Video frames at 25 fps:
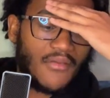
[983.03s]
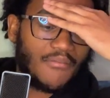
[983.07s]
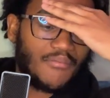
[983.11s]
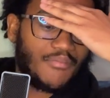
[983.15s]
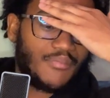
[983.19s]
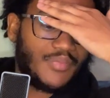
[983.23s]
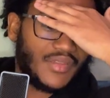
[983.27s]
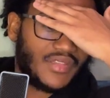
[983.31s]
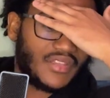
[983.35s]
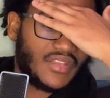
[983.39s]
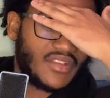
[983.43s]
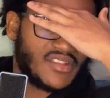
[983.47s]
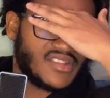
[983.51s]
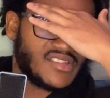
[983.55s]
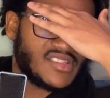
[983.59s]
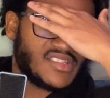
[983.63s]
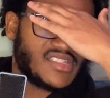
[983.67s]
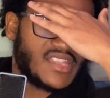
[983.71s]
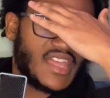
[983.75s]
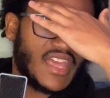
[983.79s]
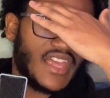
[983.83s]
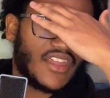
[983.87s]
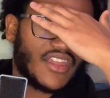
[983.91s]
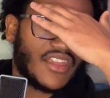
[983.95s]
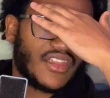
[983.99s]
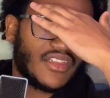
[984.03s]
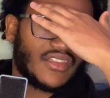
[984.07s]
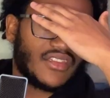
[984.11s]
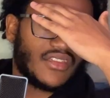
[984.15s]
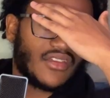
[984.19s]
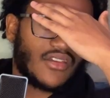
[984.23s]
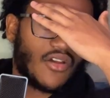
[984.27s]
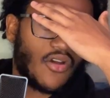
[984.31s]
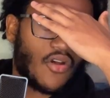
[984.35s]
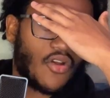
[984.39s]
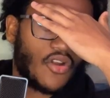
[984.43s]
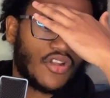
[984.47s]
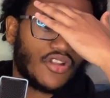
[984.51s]
because they
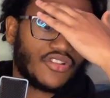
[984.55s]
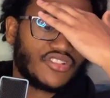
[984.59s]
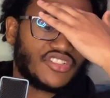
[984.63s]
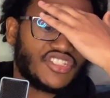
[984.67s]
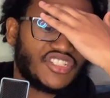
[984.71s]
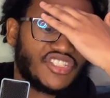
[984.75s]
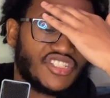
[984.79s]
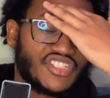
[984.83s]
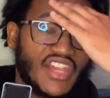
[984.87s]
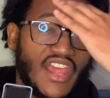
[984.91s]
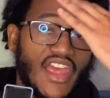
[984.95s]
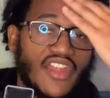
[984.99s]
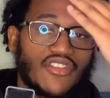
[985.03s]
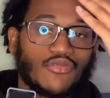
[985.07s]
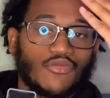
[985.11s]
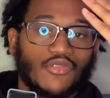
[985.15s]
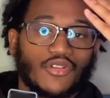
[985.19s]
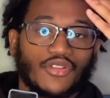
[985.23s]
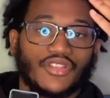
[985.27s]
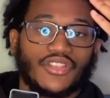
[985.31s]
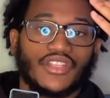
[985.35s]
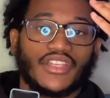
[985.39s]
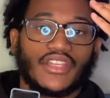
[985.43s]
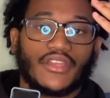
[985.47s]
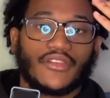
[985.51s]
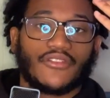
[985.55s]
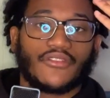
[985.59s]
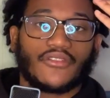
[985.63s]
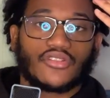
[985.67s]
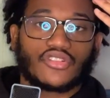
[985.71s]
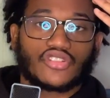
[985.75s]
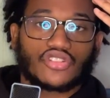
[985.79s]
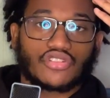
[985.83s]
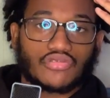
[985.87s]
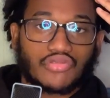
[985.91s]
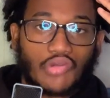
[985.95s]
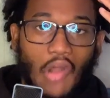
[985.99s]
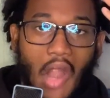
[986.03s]
are genuinely
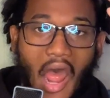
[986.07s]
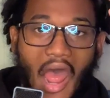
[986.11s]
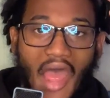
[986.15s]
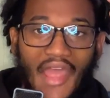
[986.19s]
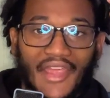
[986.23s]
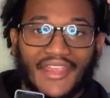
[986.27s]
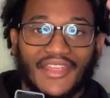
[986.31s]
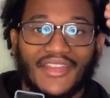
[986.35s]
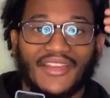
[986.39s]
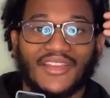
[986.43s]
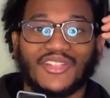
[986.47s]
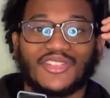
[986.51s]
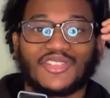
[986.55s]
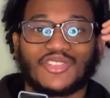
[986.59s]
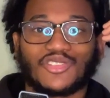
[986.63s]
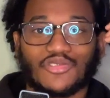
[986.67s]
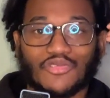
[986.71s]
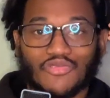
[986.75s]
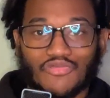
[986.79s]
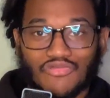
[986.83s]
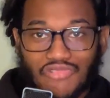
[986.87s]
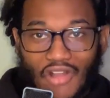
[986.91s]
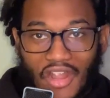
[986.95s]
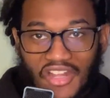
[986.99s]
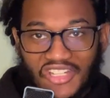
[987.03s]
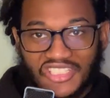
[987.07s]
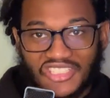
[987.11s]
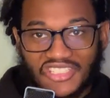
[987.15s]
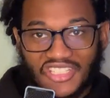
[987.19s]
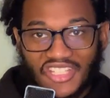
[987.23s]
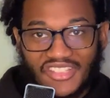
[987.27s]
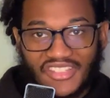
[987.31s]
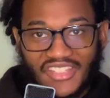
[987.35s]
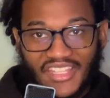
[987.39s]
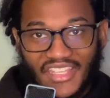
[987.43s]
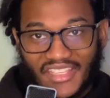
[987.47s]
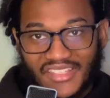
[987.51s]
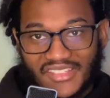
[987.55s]
trying to rush the
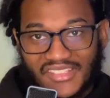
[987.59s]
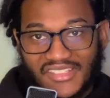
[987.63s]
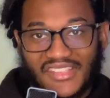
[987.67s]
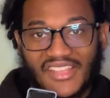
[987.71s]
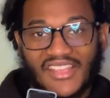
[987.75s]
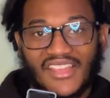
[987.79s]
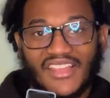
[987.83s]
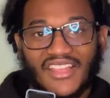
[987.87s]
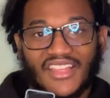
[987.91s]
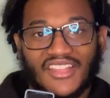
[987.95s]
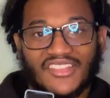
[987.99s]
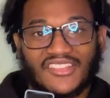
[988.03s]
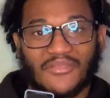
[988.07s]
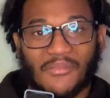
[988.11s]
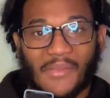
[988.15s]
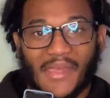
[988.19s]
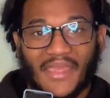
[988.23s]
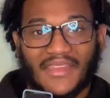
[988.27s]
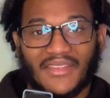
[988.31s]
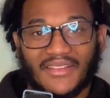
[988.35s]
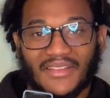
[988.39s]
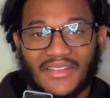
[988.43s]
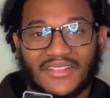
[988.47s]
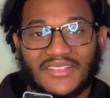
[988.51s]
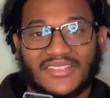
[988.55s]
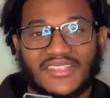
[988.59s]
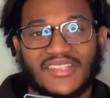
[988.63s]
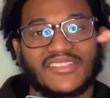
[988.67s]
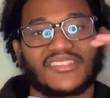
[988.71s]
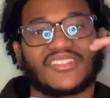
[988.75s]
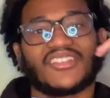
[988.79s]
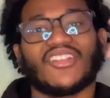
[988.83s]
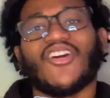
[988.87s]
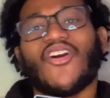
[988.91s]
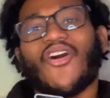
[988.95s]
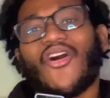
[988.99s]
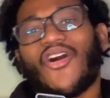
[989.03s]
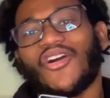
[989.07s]
Knicks into making a decision.
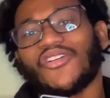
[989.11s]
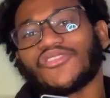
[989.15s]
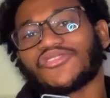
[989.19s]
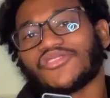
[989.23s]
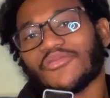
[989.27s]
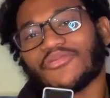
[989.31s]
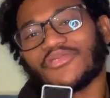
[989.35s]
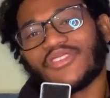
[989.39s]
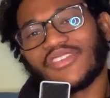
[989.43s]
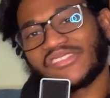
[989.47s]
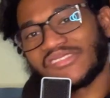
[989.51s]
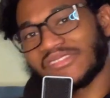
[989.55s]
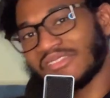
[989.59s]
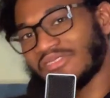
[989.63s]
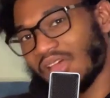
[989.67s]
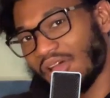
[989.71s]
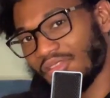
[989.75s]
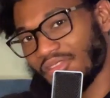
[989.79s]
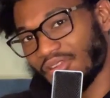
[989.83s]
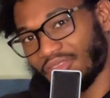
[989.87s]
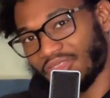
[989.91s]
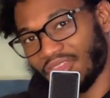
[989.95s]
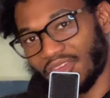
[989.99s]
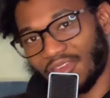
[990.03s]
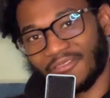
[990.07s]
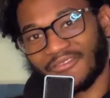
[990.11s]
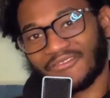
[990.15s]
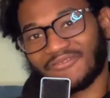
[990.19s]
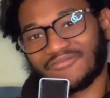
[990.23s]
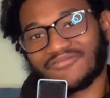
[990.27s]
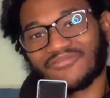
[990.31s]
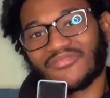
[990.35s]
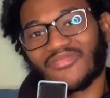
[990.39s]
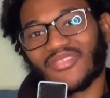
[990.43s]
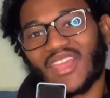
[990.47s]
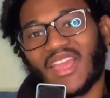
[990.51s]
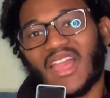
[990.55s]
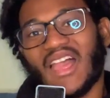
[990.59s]
Also, this is another thing.
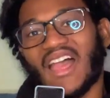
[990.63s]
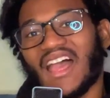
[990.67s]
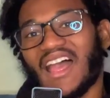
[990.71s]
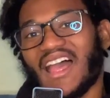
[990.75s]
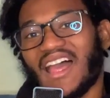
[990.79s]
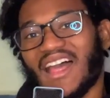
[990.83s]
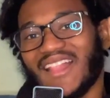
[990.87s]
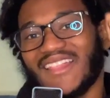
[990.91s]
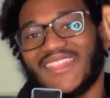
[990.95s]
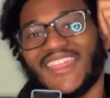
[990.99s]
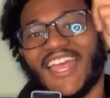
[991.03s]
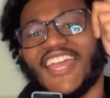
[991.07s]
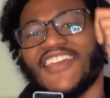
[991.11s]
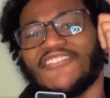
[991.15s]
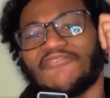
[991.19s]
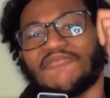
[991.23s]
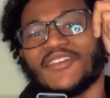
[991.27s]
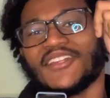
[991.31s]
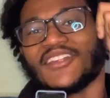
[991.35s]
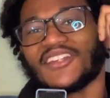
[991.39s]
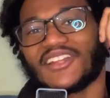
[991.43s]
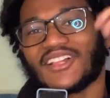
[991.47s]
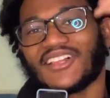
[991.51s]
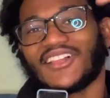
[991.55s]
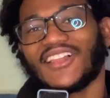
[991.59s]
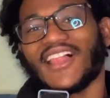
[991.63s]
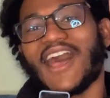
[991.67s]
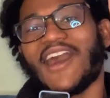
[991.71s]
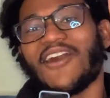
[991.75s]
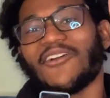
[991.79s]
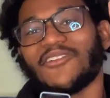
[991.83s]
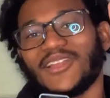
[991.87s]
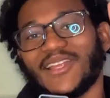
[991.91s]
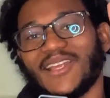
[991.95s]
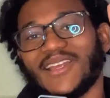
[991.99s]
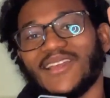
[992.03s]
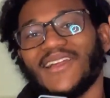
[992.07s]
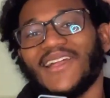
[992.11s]
They've been
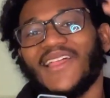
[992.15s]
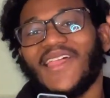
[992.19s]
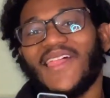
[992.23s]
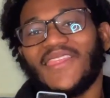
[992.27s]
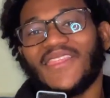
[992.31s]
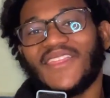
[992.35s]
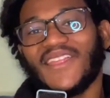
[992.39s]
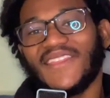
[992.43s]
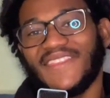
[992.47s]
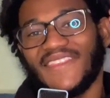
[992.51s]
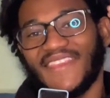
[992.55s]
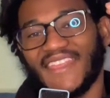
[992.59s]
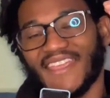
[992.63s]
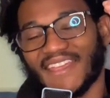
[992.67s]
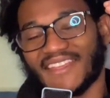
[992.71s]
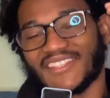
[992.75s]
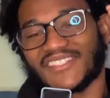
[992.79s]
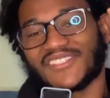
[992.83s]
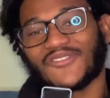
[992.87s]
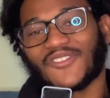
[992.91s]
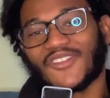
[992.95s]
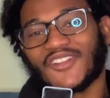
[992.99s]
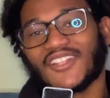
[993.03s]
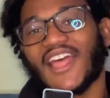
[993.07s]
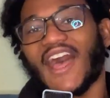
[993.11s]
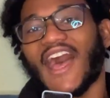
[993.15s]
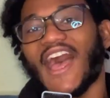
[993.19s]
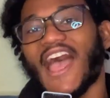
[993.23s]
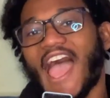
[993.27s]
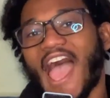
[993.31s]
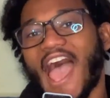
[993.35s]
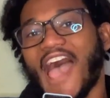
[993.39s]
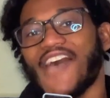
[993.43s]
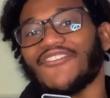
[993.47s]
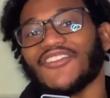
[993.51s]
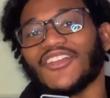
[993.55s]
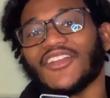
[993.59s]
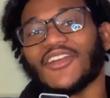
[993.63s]
clowning the Knicks for not
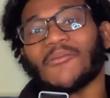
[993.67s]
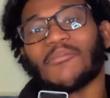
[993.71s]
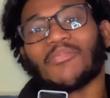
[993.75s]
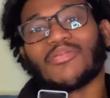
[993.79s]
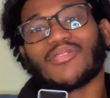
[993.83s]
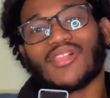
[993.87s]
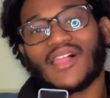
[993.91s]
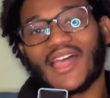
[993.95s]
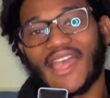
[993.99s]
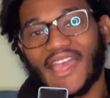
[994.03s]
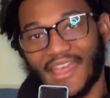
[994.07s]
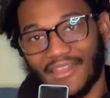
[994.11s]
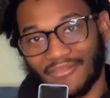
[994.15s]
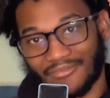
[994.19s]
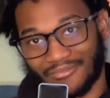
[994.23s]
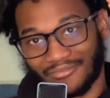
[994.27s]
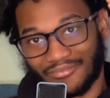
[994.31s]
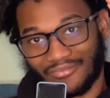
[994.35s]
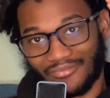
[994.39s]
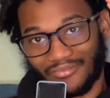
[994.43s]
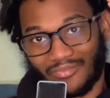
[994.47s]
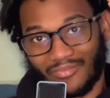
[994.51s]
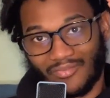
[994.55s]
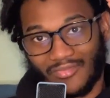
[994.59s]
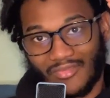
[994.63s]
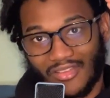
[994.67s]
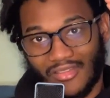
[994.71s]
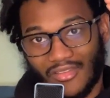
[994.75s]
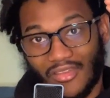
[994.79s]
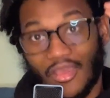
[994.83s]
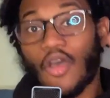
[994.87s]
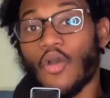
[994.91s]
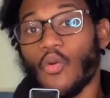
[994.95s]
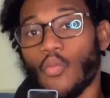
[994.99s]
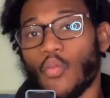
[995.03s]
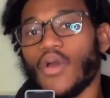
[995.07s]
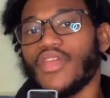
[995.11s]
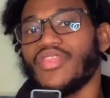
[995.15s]
having a plan
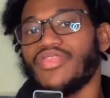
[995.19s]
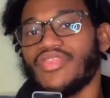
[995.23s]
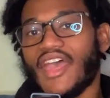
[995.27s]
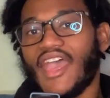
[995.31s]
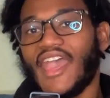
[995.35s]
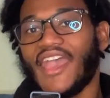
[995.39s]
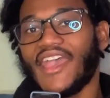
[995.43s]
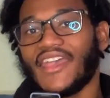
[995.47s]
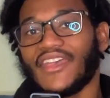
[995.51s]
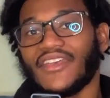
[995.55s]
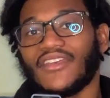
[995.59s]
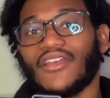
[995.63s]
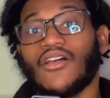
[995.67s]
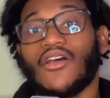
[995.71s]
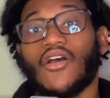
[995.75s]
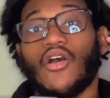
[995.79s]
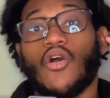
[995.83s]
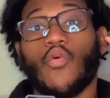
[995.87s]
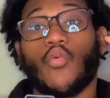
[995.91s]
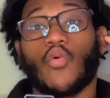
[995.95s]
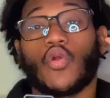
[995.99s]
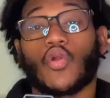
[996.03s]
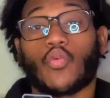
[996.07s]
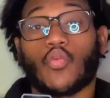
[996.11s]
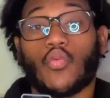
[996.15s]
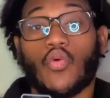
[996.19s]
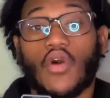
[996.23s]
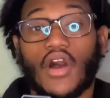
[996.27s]
when they were